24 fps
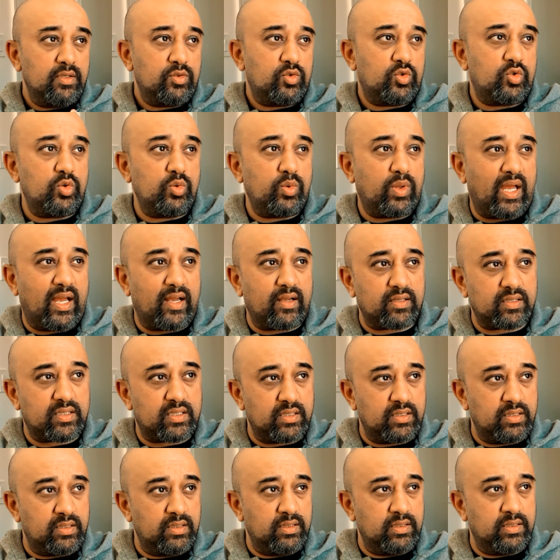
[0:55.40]
two
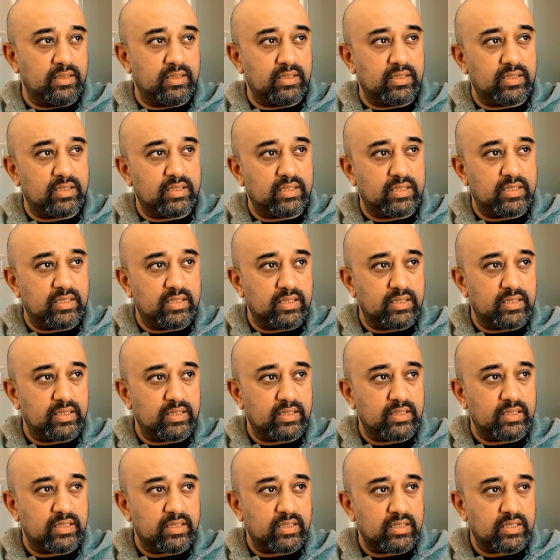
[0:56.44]
thousand
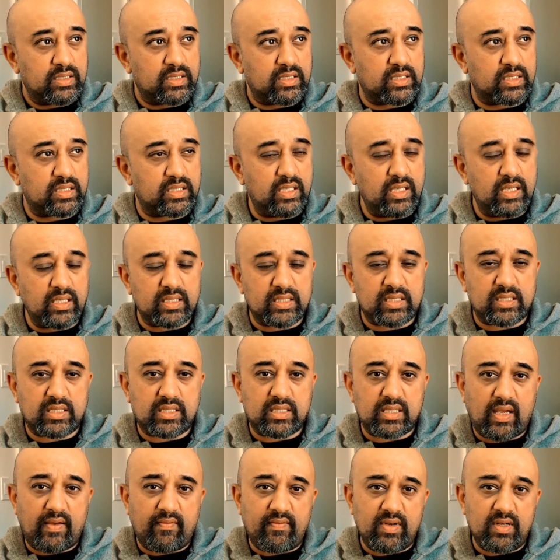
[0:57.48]
six,
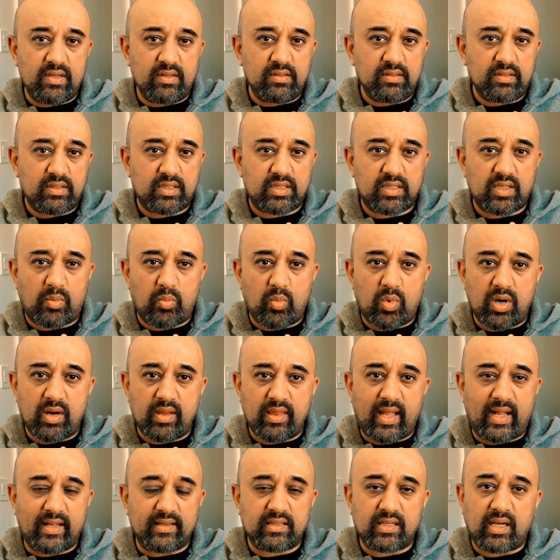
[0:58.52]
seven, somewhere in
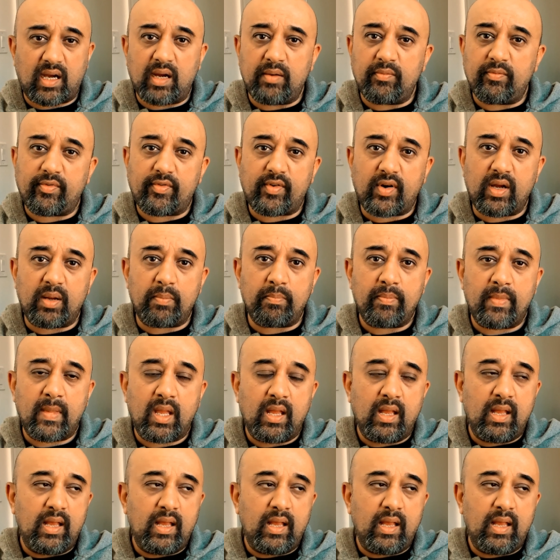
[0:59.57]
that time frame,